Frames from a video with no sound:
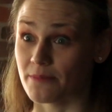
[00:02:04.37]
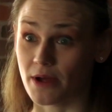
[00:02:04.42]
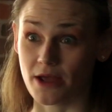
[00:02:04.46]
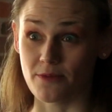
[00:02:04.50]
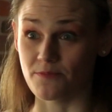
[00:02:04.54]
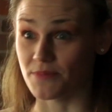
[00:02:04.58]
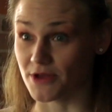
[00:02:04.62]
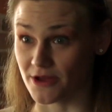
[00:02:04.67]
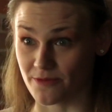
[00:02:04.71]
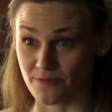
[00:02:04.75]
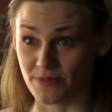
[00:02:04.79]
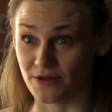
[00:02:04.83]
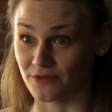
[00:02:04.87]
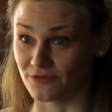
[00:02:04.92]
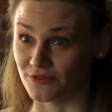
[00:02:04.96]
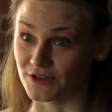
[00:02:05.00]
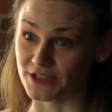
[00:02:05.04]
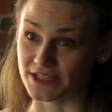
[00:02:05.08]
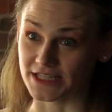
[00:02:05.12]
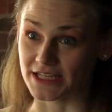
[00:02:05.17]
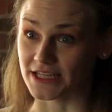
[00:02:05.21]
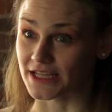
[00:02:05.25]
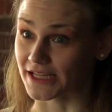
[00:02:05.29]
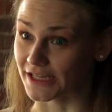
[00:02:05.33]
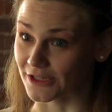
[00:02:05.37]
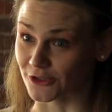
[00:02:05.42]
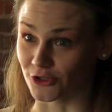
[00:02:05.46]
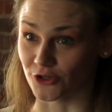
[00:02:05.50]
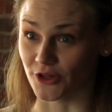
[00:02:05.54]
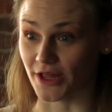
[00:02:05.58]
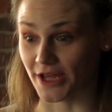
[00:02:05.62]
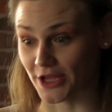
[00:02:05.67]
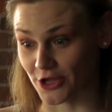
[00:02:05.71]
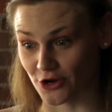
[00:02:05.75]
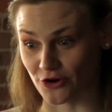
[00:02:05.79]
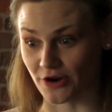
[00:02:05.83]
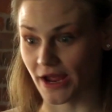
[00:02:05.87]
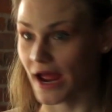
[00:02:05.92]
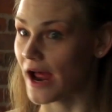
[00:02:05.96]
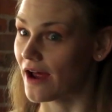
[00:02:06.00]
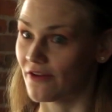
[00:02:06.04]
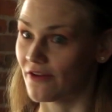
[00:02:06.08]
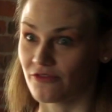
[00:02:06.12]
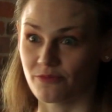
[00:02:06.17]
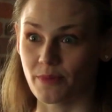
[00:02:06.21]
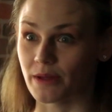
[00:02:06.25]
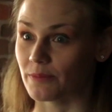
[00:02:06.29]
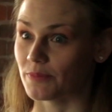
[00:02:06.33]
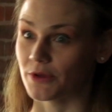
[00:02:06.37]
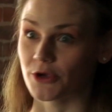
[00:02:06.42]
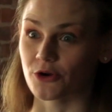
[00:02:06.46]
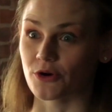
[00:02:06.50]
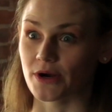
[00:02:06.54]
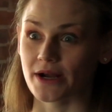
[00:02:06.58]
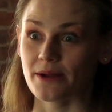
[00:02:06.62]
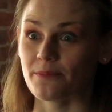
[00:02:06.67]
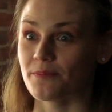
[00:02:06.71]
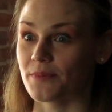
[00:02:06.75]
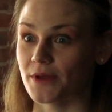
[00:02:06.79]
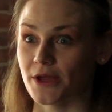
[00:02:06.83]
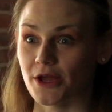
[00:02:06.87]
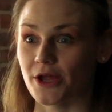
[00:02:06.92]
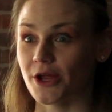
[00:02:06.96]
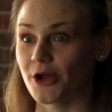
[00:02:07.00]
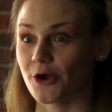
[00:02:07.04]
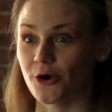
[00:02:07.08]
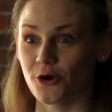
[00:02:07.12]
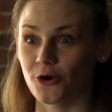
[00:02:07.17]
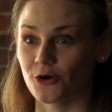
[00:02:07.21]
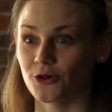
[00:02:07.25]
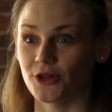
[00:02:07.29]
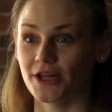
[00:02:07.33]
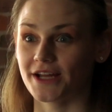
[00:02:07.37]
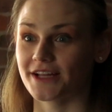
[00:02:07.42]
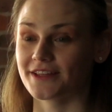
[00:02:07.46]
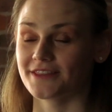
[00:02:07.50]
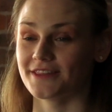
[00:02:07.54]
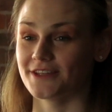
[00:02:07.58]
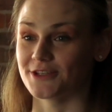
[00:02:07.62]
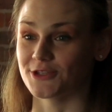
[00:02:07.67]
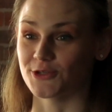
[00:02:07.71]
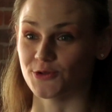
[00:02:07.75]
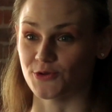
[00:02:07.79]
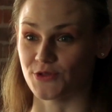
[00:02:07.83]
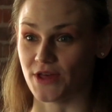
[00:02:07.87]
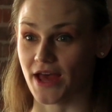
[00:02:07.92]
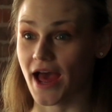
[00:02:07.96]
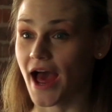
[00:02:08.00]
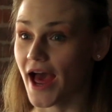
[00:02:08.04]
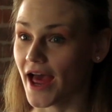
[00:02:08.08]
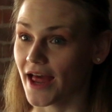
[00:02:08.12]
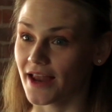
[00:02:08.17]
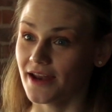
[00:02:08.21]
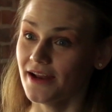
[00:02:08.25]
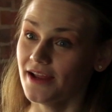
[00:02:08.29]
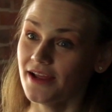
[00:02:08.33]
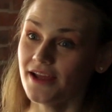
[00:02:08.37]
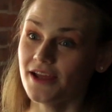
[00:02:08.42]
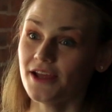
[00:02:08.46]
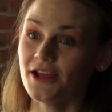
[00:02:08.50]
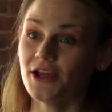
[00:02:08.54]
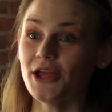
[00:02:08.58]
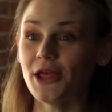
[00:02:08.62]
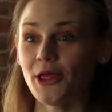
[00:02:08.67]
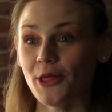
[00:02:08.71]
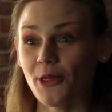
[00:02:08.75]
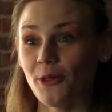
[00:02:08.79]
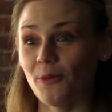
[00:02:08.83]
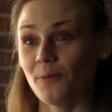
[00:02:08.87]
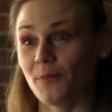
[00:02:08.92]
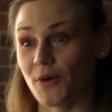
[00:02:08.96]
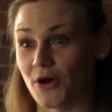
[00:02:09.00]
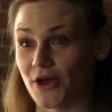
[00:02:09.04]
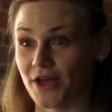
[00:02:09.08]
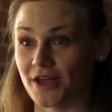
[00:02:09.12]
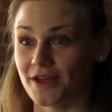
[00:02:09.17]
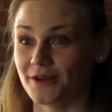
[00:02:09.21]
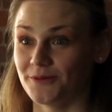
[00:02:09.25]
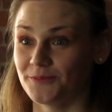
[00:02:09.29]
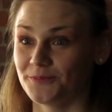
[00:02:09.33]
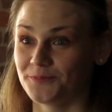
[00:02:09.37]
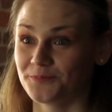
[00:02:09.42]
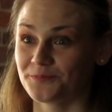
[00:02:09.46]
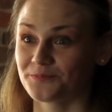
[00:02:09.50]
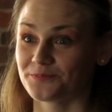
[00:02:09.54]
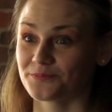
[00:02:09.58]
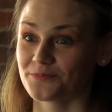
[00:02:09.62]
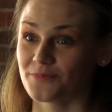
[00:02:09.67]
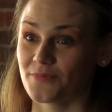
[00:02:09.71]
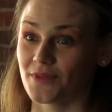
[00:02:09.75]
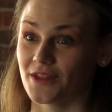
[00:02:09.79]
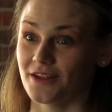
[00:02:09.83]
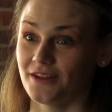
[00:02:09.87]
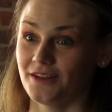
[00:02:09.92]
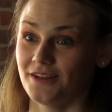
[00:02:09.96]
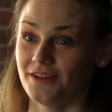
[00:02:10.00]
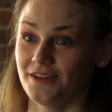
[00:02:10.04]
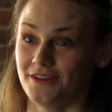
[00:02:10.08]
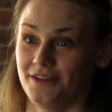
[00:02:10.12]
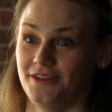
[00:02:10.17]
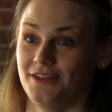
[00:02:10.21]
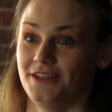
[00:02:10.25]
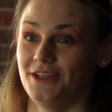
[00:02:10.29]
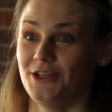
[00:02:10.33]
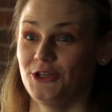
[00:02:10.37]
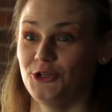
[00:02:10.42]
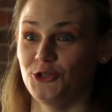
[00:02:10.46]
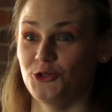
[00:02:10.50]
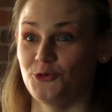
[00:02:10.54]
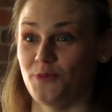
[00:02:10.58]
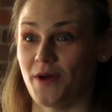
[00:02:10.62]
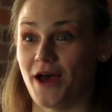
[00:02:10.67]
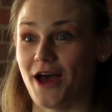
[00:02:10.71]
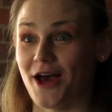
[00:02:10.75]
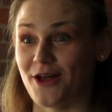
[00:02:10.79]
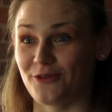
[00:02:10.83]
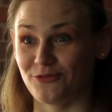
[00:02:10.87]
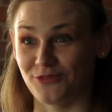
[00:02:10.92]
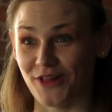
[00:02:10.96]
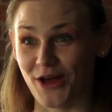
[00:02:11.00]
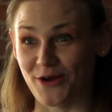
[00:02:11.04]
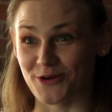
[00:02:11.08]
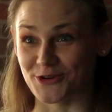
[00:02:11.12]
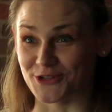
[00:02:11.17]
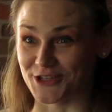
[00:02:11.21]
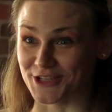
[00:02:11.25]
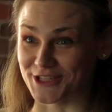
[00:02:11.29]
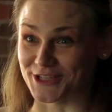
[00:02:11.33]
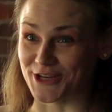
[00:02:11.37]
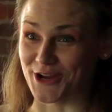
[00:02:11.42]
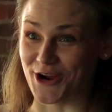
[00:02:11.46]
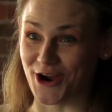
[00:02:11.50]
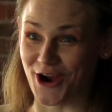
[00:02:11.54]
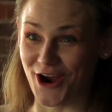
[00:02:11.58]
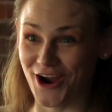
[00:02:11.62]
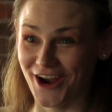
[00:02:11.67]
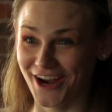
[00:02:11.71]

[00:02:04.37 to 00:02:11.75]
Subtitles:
might be a bit fatigued, or like your calf might be cramping, or like this or that, but too bad, Flowers is here.